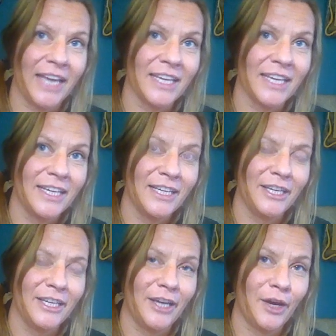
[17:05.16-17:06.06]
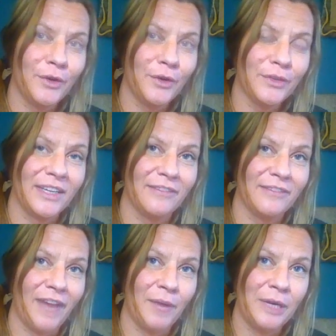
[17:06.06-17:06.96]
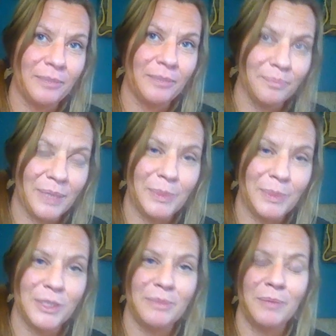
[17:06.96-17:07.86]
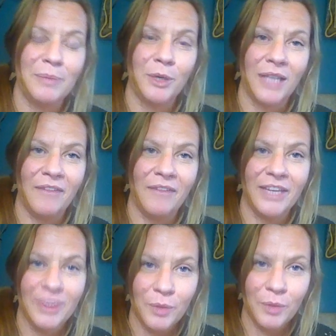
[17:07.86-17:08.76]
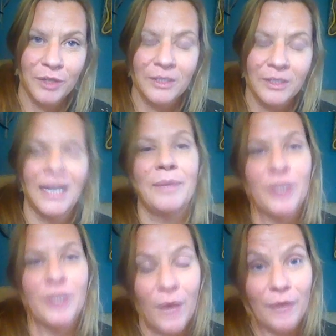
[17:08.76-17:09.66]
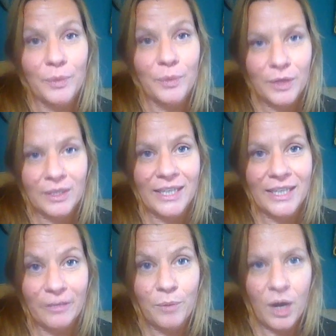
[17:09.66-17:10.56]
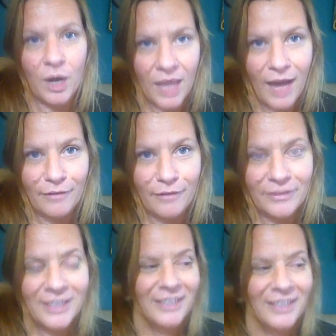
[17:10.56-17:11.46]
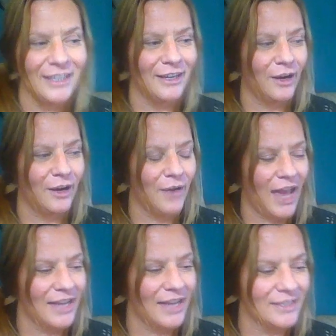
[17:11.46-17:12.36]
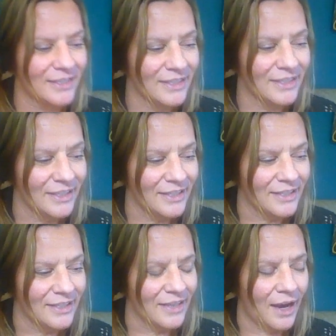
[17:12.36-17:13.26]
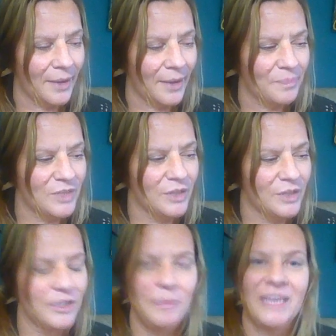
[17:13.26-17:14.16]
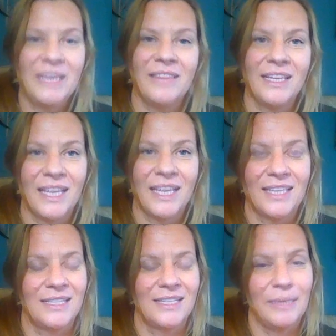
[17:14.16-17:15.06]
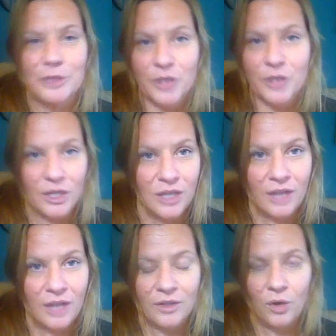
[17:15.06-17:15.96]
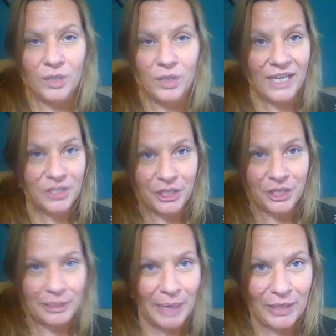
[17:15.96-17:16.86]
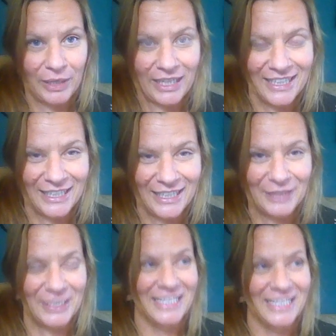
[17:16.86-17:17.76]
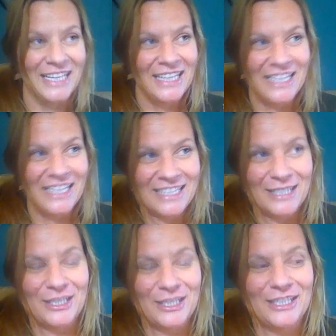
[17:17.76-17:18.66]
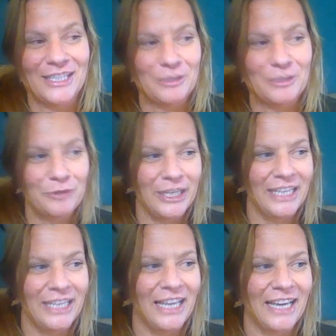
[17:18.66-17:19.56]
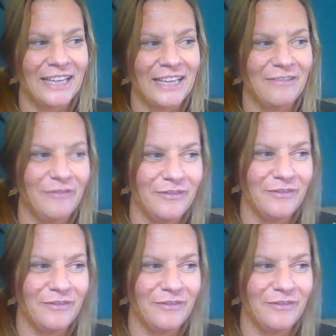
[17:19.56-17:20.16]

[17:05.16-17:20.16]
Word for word: like, you know, if I want people to be more loving in the world, then I'm going to go out in the world and give more love, you know. And um, so there's a big thing like this, and I'm sure I'll talk the whole next year about it, you know, because this is just us really like